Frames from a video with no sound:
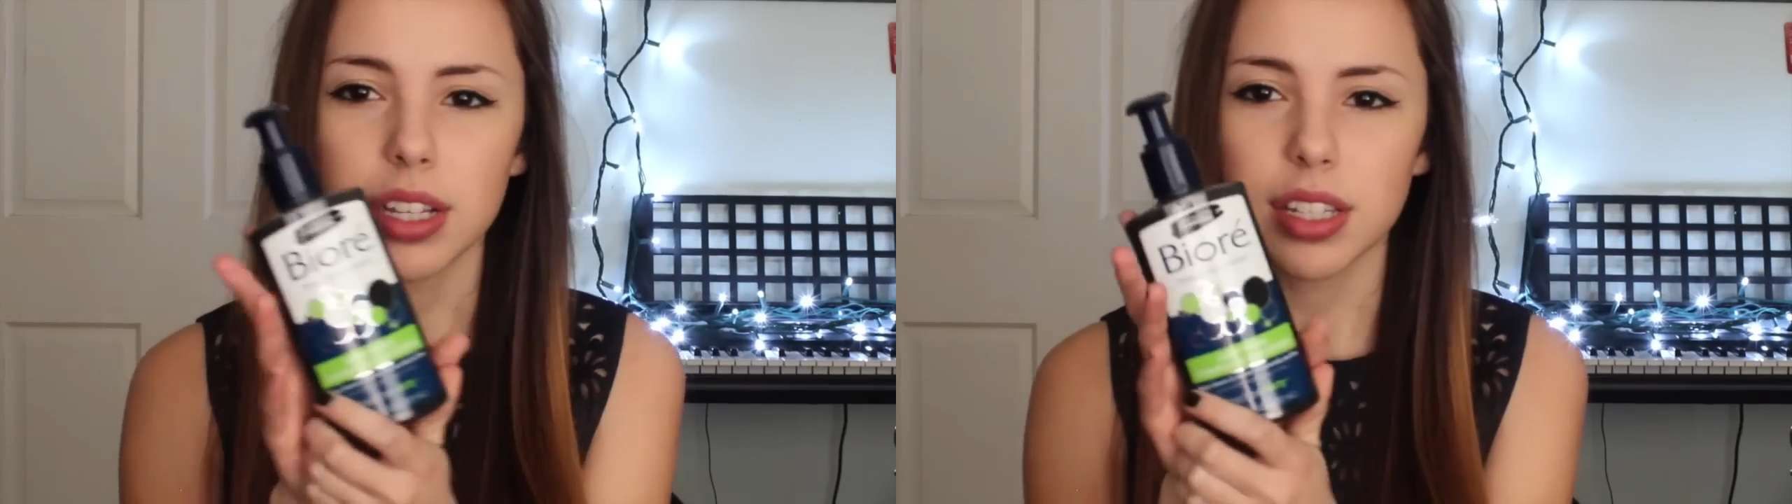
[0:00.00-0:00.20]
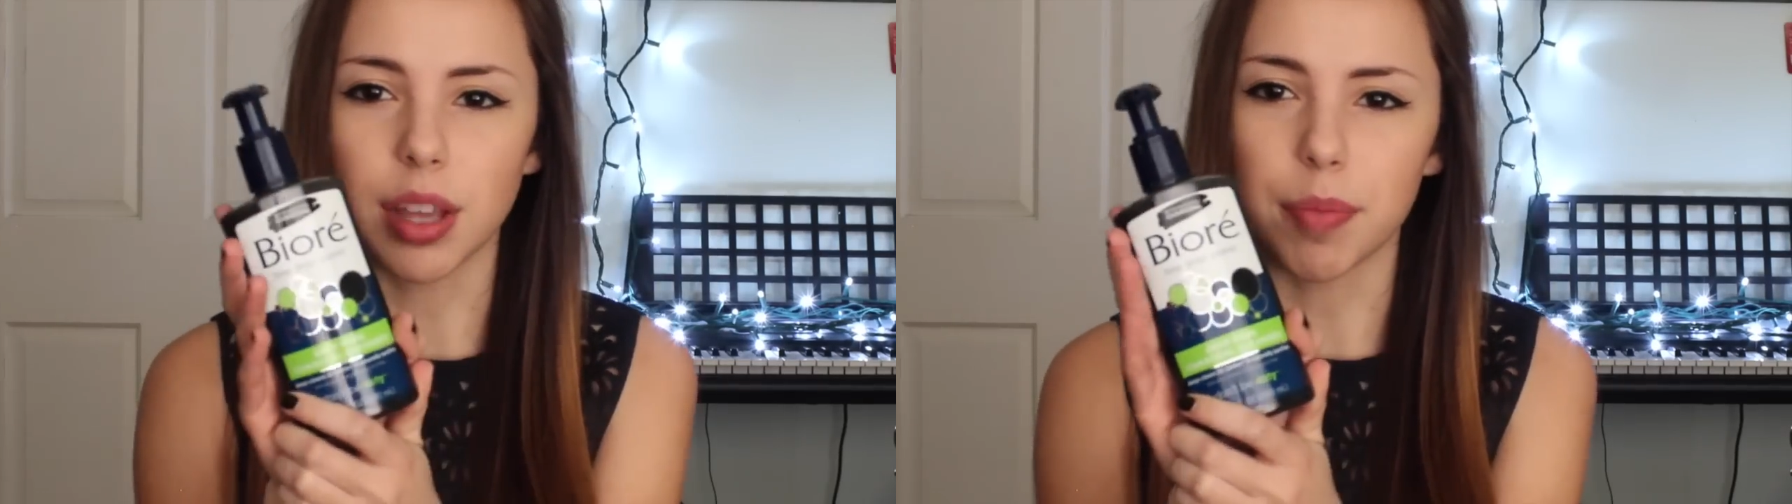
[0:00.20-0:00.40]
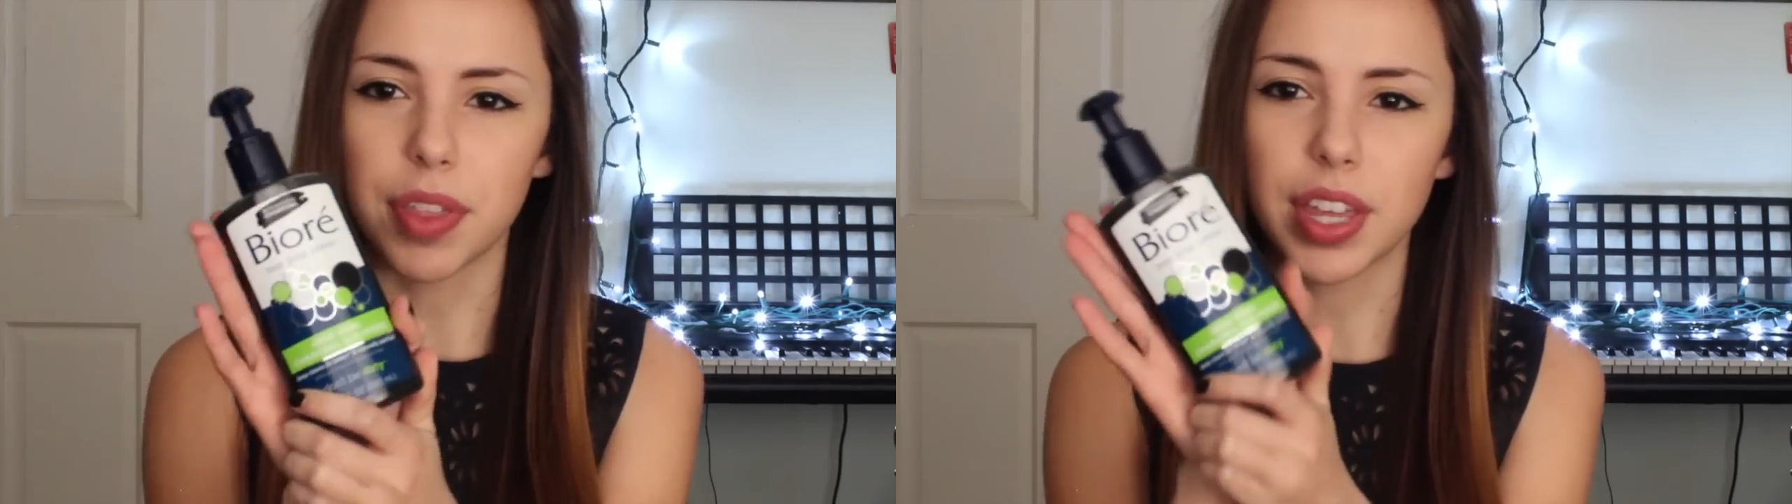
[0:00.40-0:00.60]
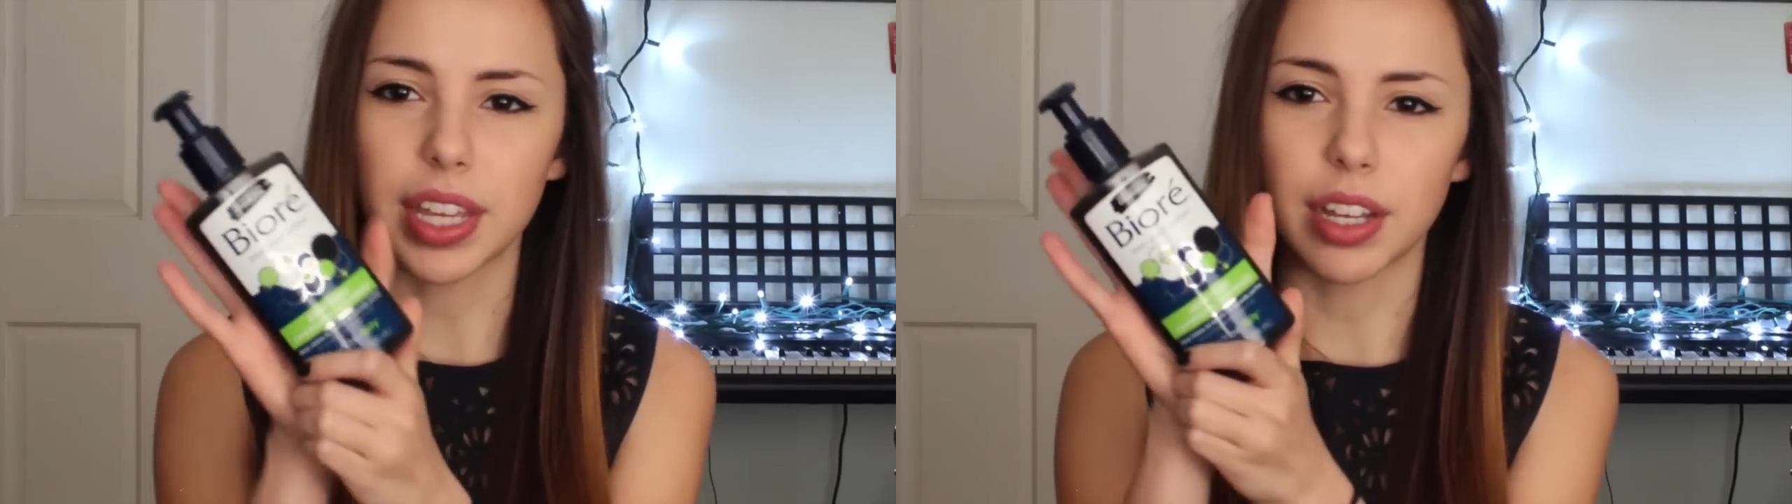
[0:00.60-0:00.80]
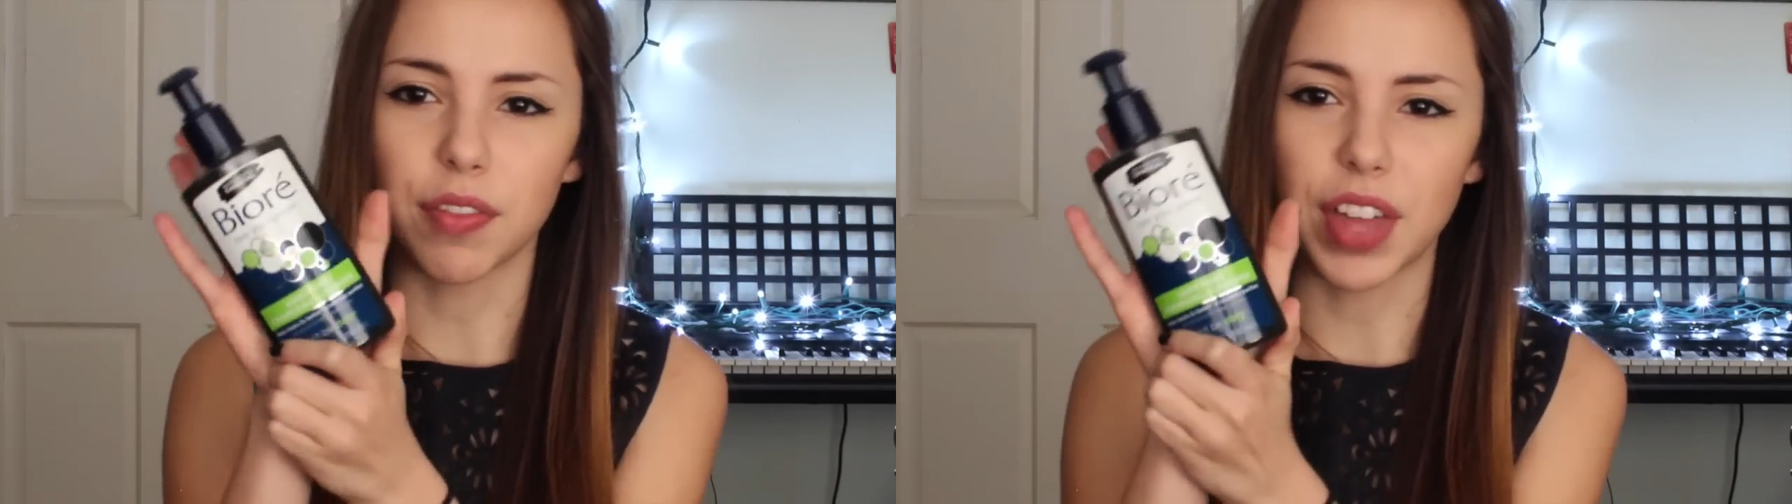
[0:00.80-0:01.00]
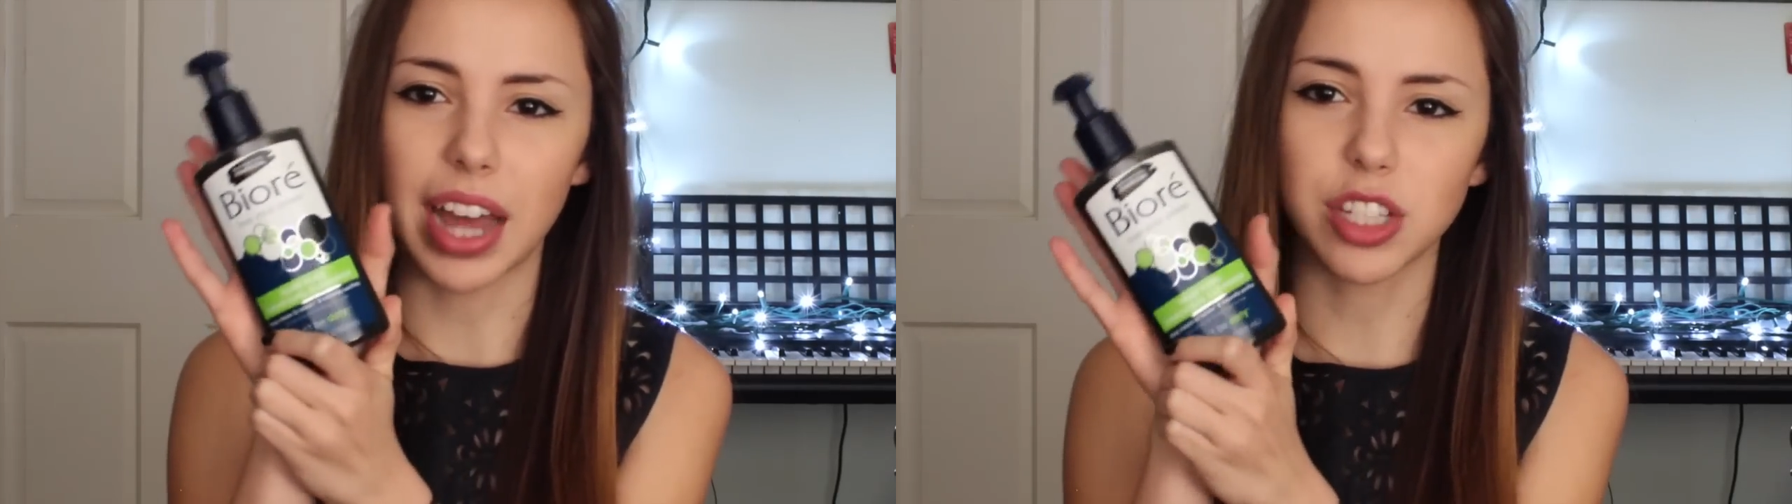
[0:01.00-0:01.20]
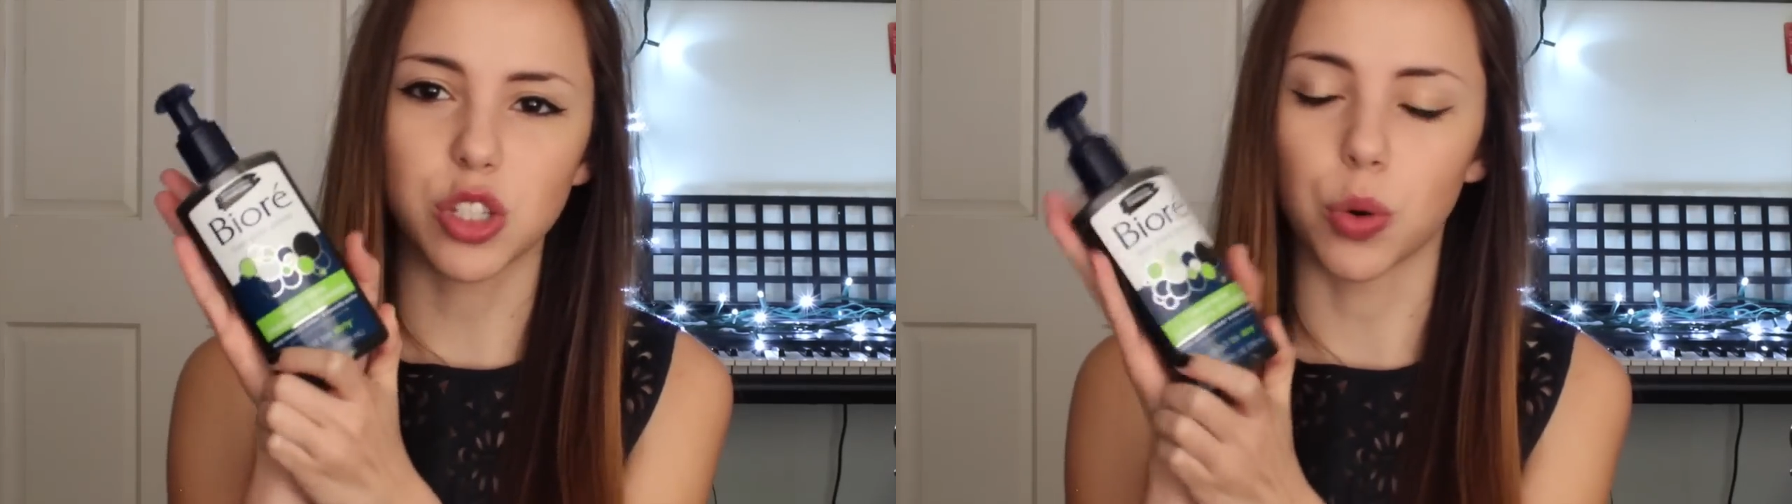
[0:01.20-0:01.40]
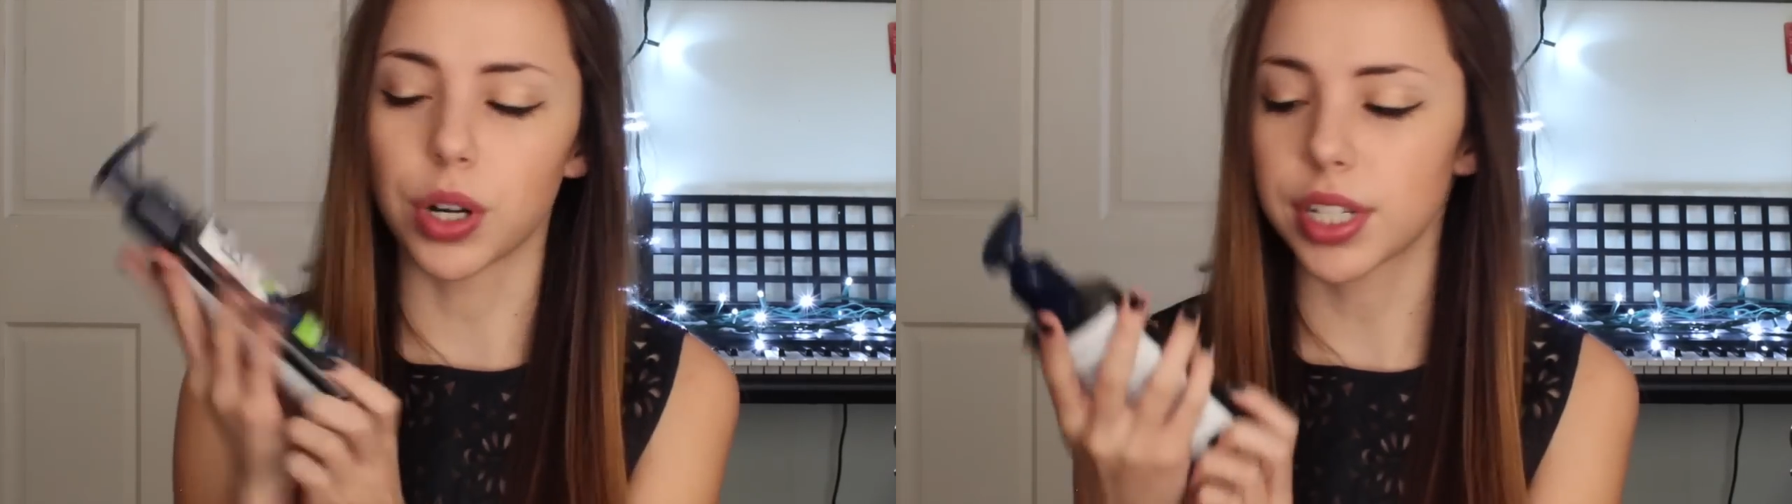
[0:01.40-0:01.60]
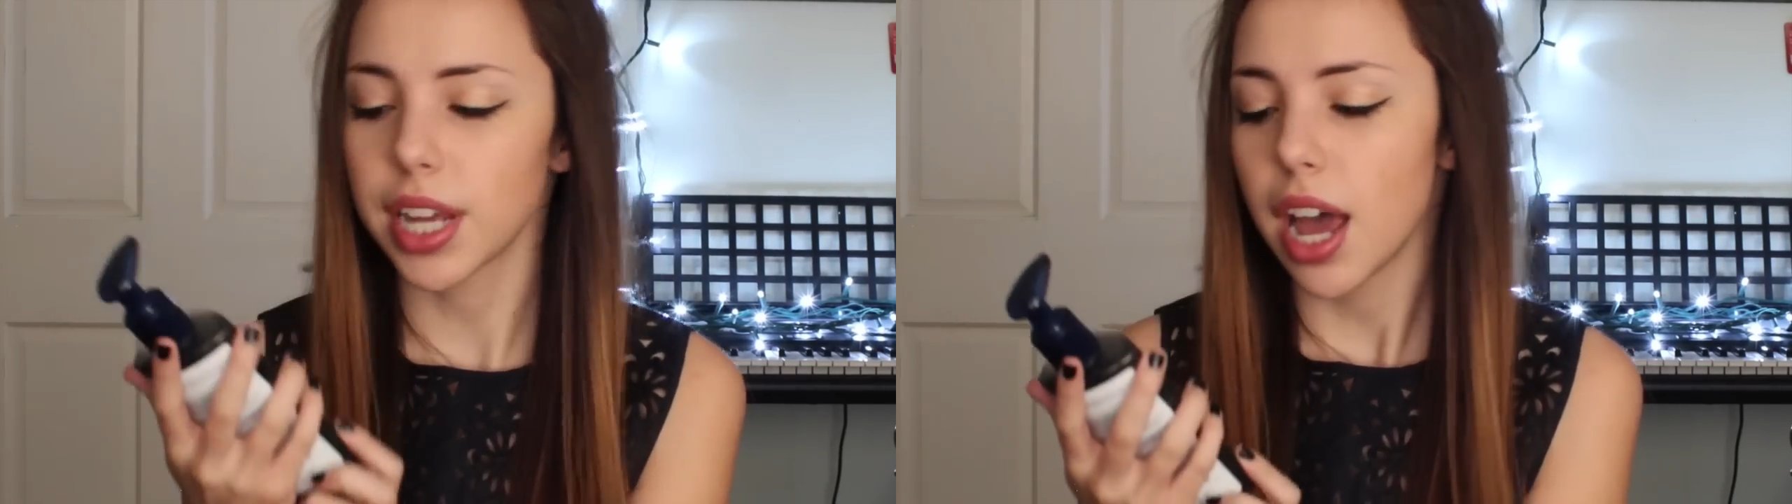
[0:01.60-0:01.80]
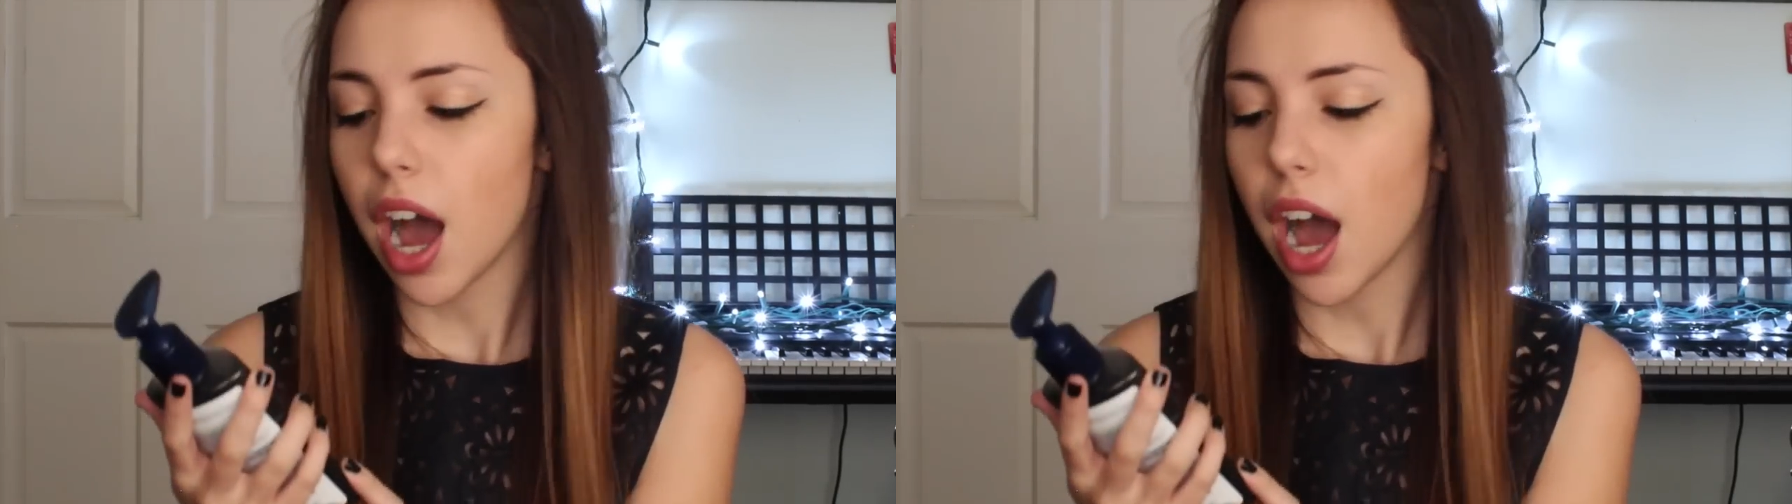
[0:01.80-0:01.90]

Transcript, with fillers: something of that sort.